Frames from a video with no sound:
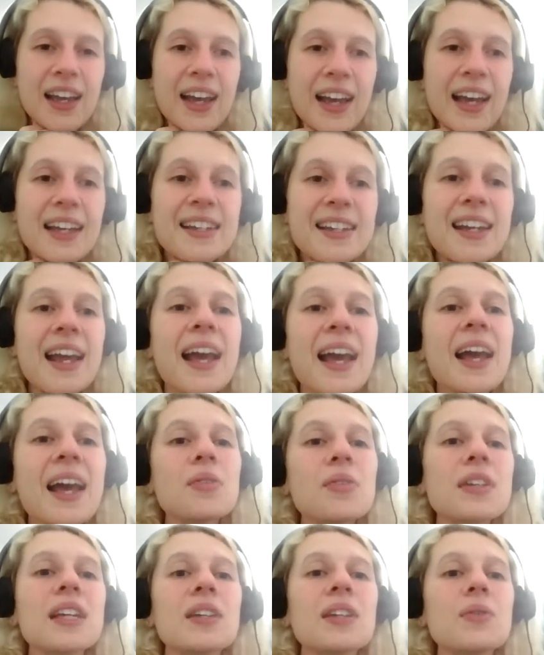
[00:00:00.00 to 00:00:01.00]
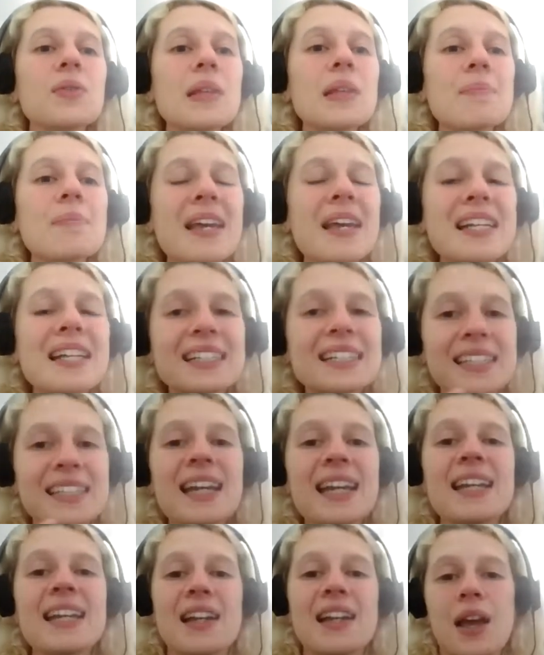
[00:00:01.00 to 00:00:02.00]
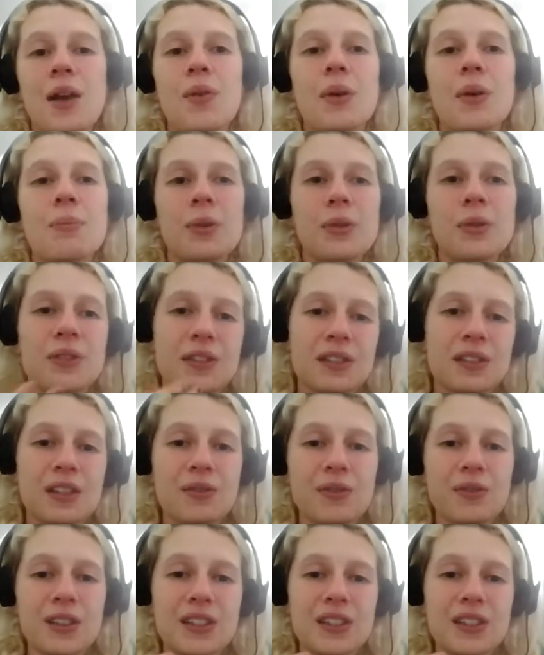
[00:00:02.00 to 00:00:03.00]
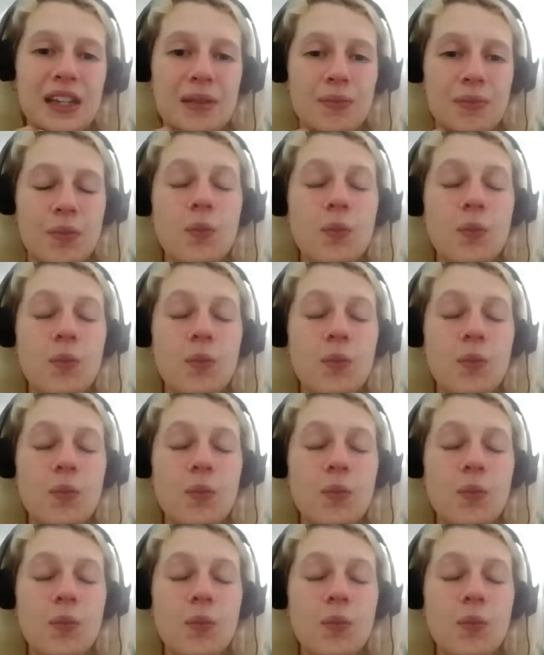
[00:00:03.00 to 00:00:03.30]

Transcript: And how can we maintain our positivity?